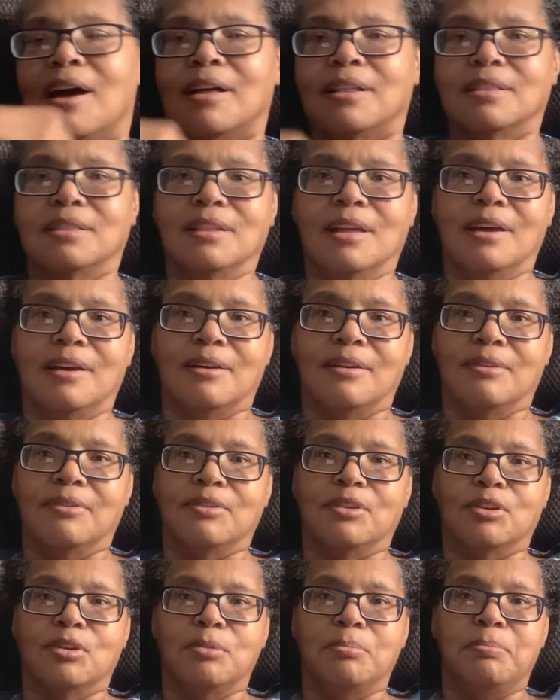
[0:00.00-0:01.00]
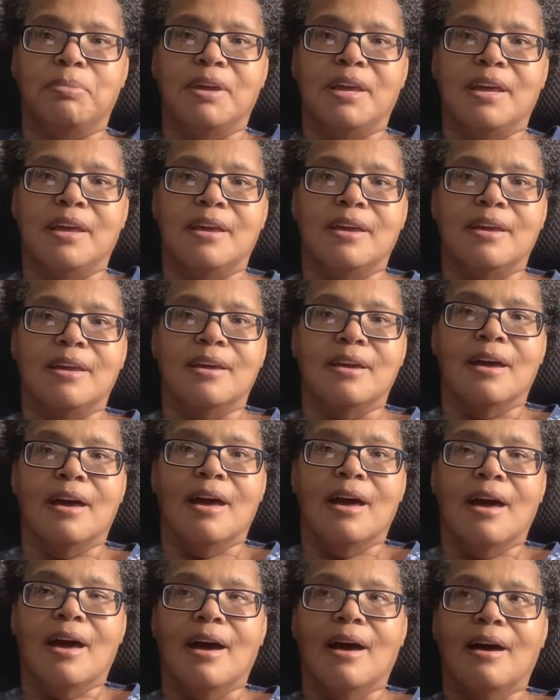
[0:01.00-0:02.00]
Liv could be
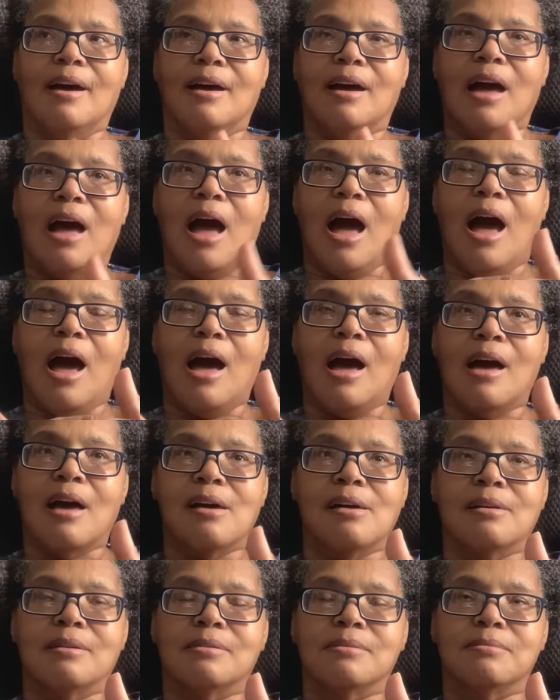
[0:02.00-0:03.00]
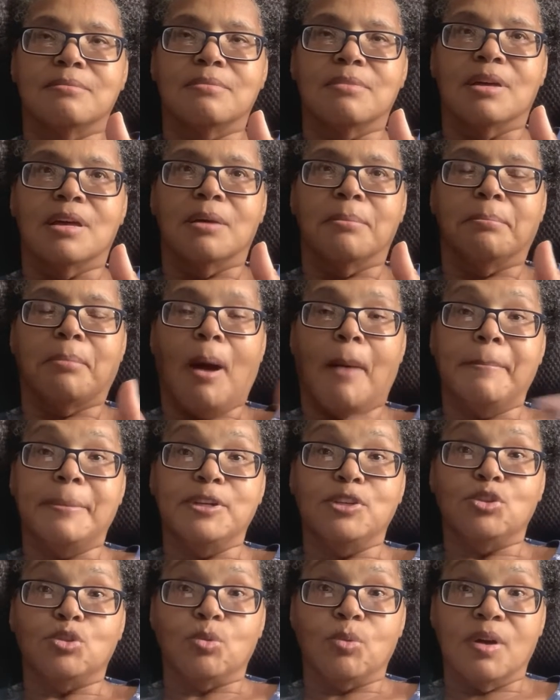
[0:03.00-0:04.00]
our
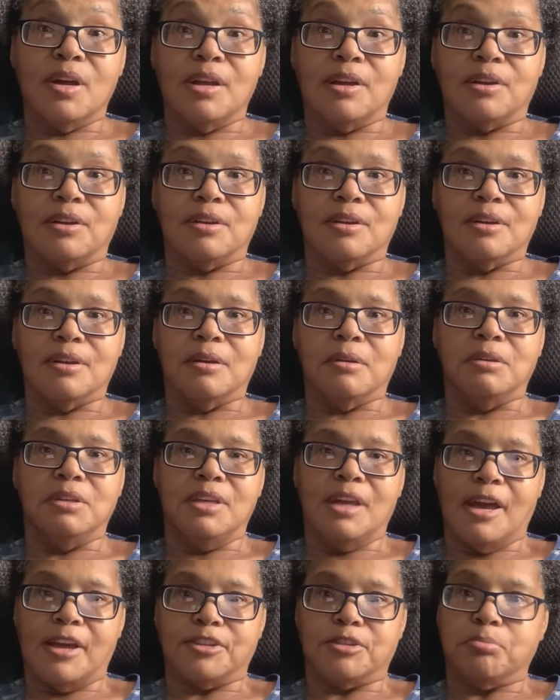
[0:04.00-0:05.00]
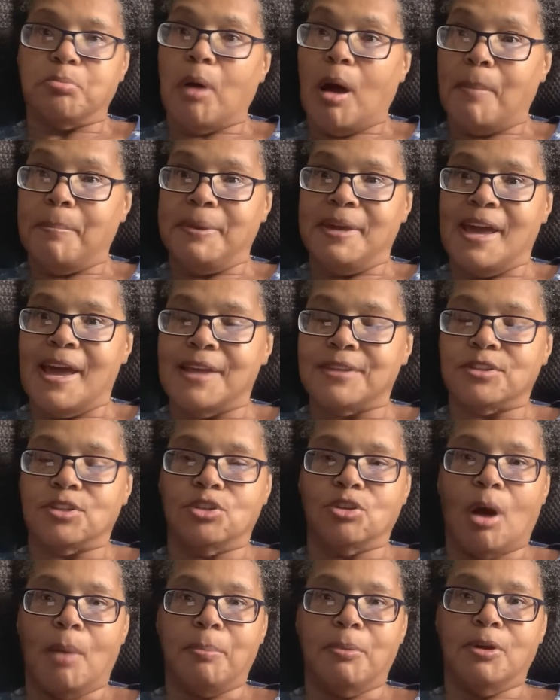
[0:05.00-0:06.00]
Poppy's twin. Yes, Poppy has a
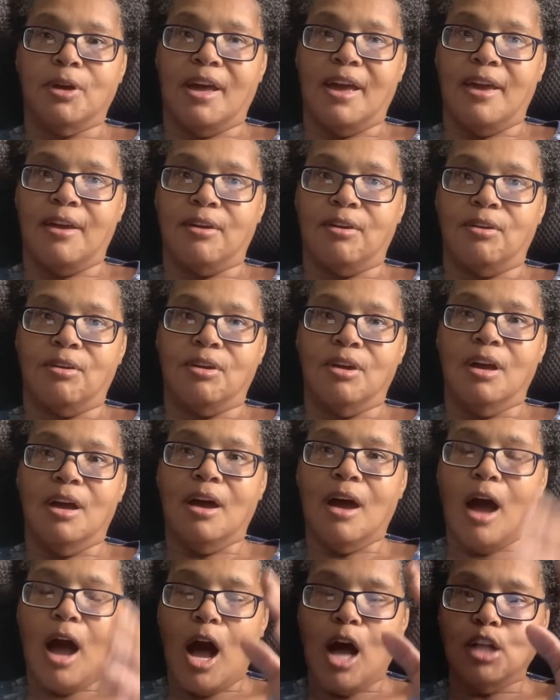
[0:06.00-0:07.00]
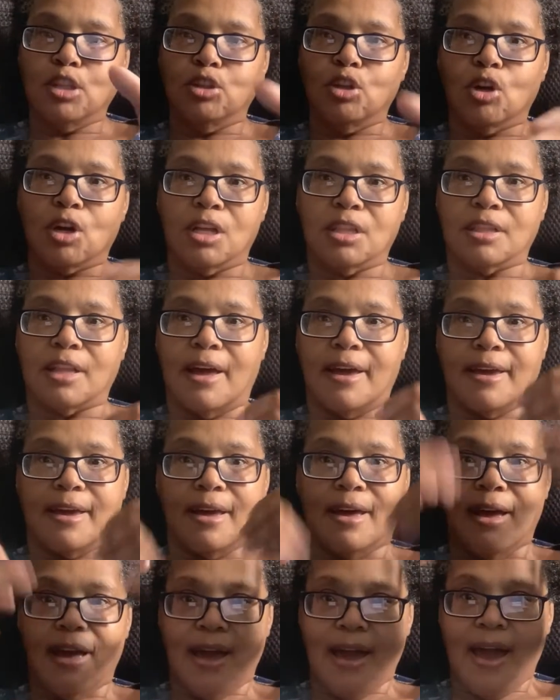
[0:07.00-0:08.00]
doppelganger, a look-alike.
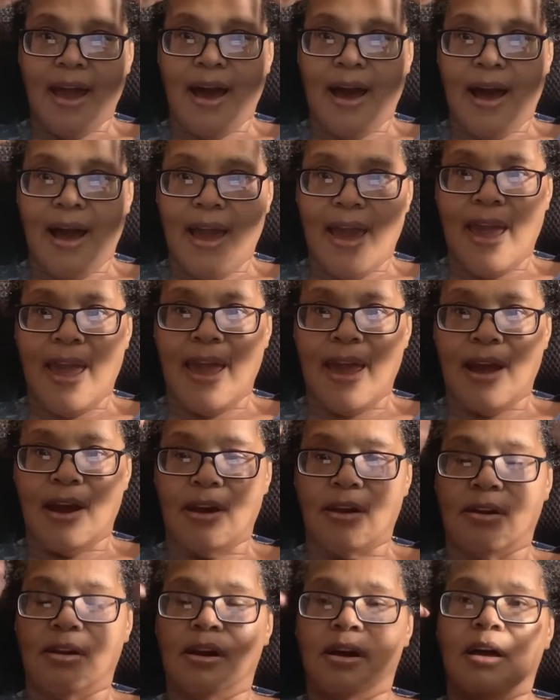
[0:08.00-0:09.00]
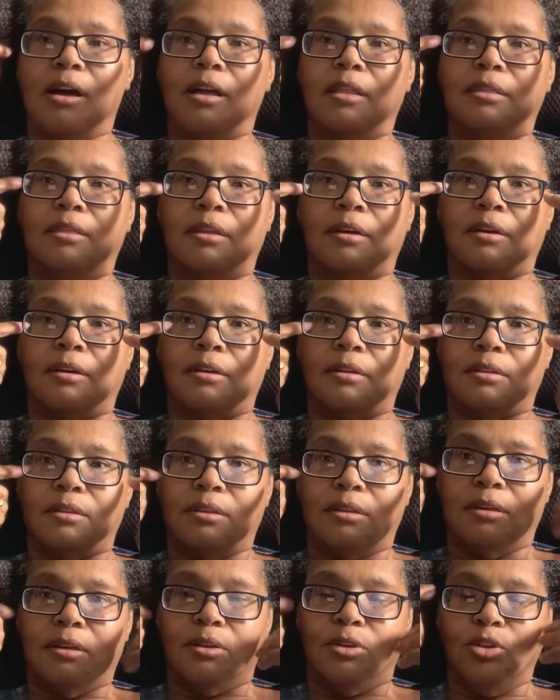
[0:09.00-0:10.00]
Hair, the
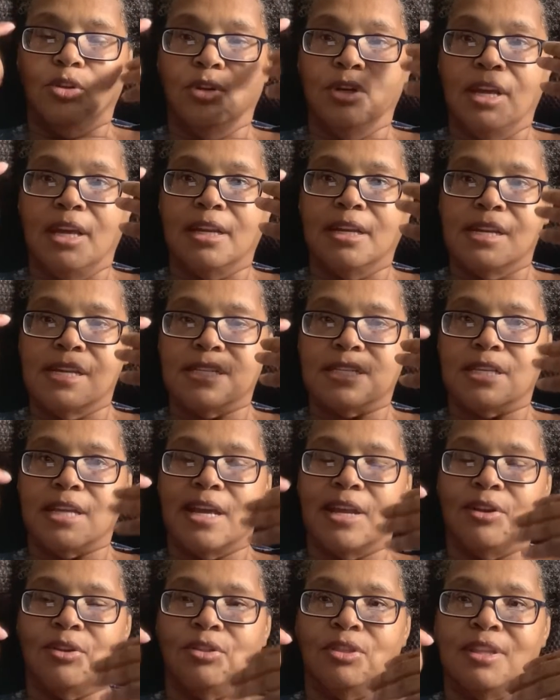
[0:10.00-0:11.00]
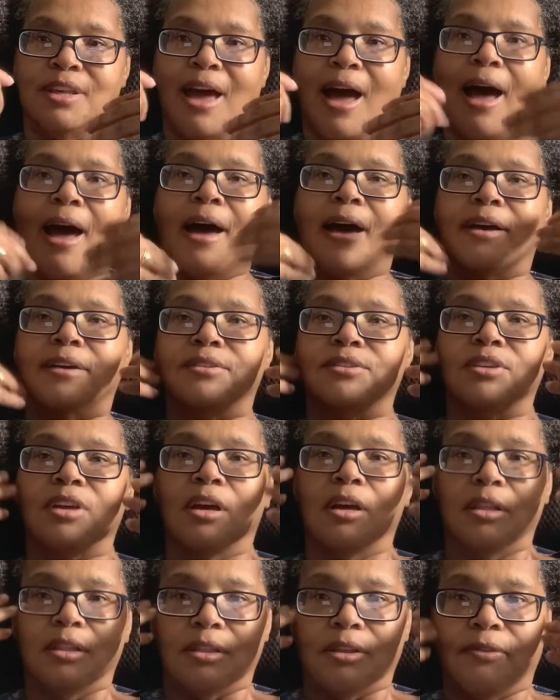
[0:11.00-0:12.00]
the uniqueness in the eyes,
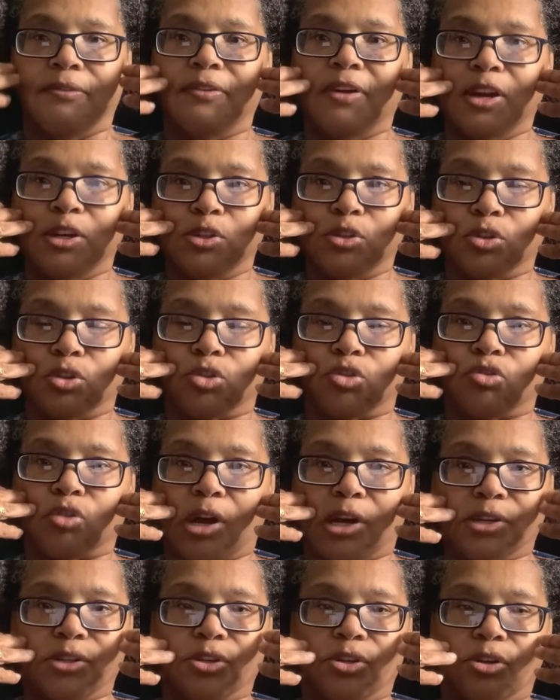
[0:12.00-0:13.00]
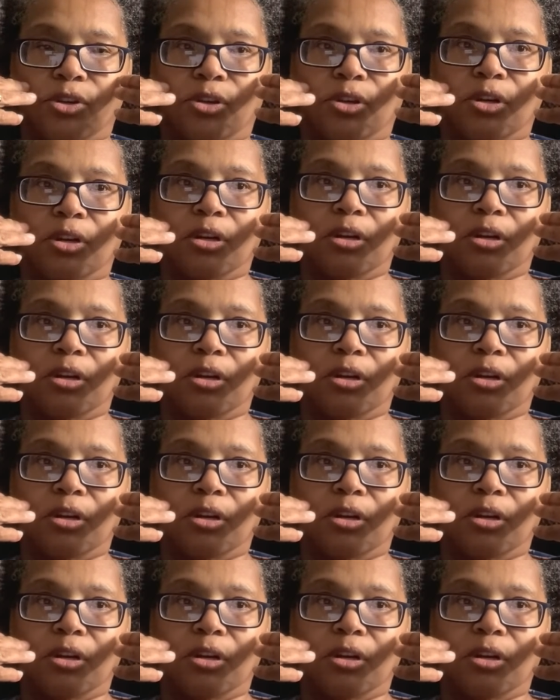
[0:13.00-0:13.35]
the facial structure,